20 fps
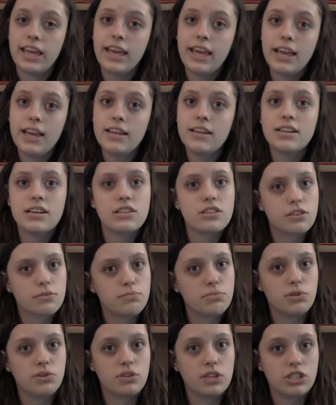and other
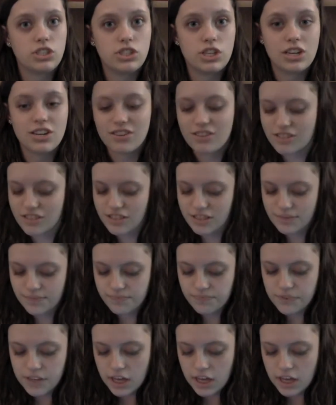beauty channels.